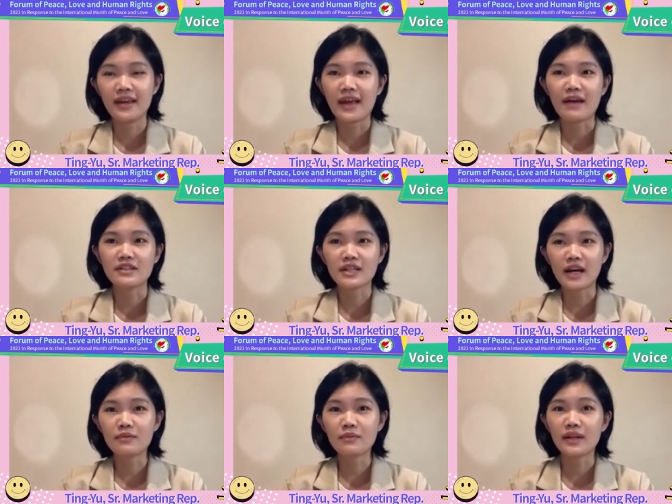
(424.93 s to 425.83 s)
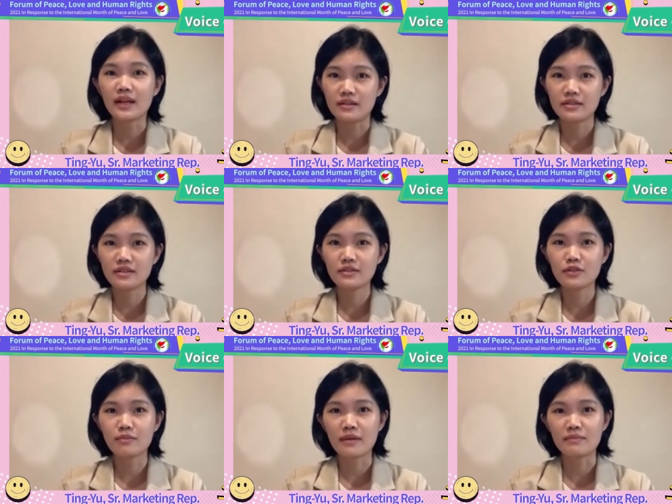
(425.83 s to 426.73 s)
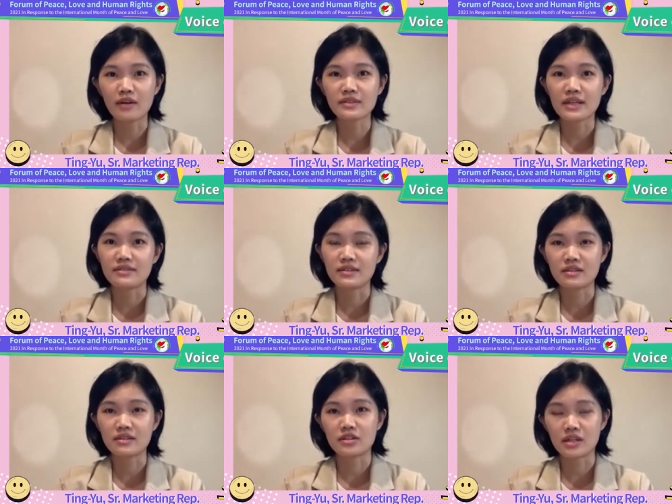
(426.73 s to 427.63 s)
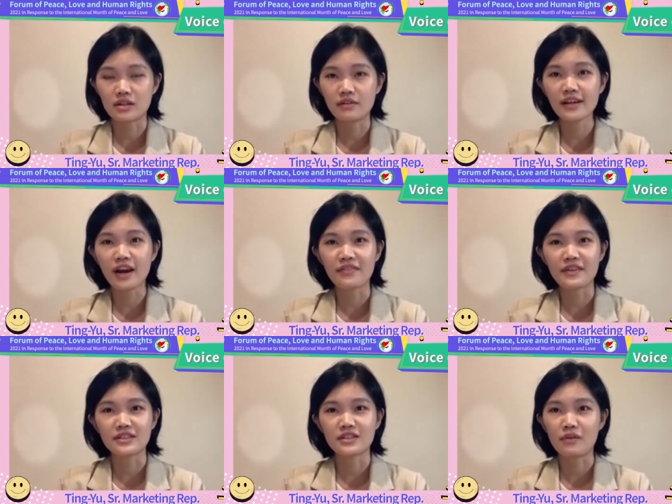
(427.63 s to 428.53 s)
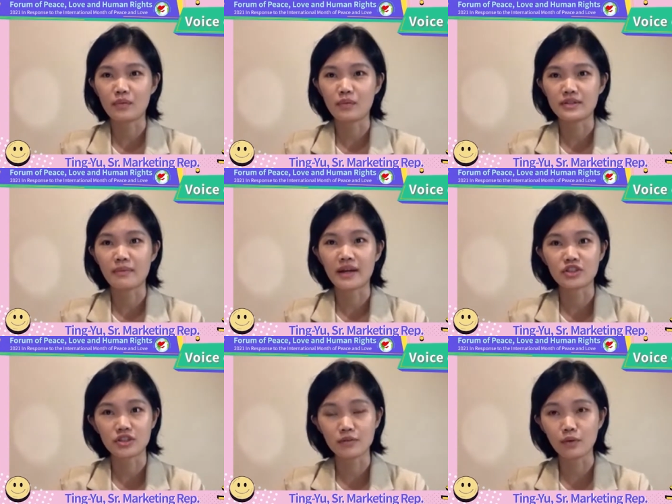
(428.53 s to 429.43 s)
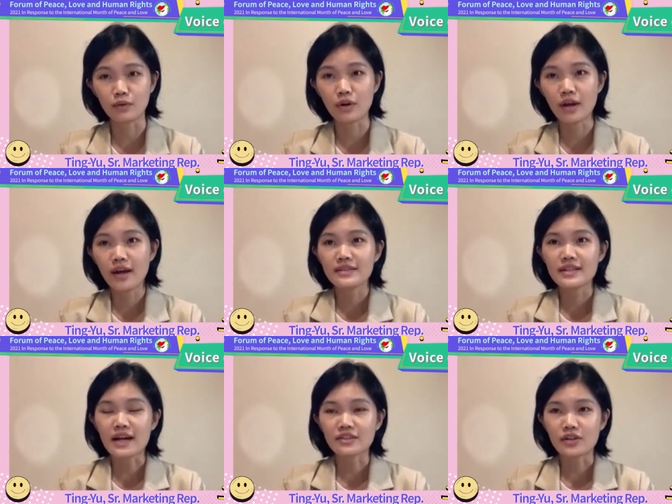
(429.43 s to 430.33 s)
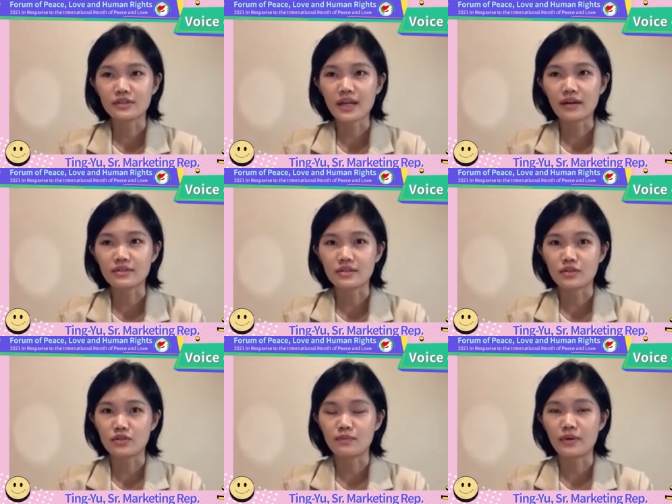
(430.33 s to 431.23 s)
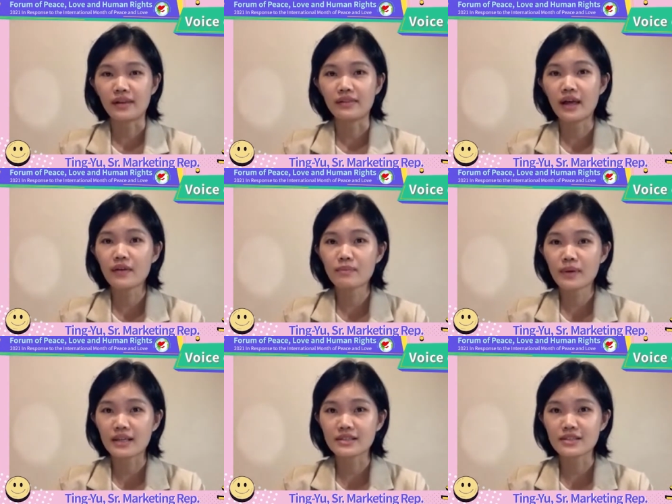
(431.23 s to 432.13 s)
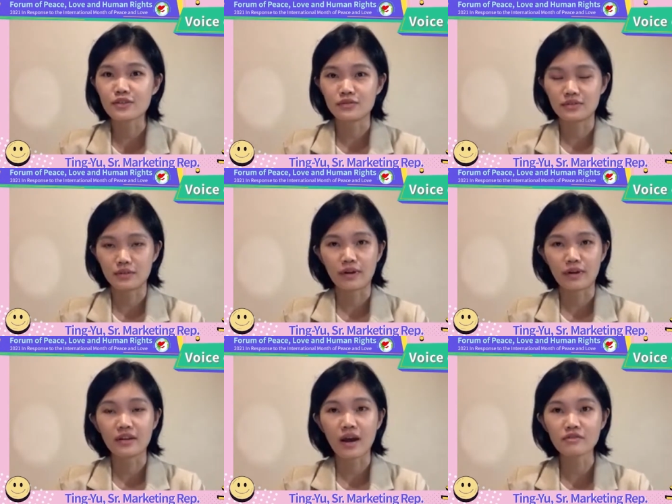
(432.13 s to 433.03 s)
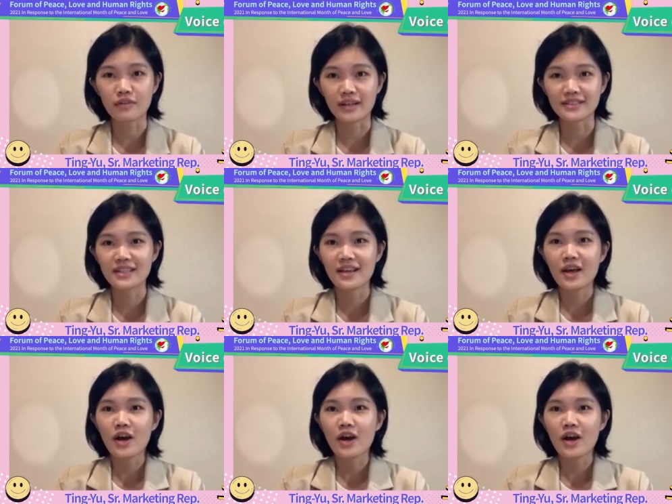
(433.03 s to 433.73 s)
Every time when I listen to my brothers and sisters sharing on their story with my shifu, Dr. Tong Daozi, to spread love and peace to different countries,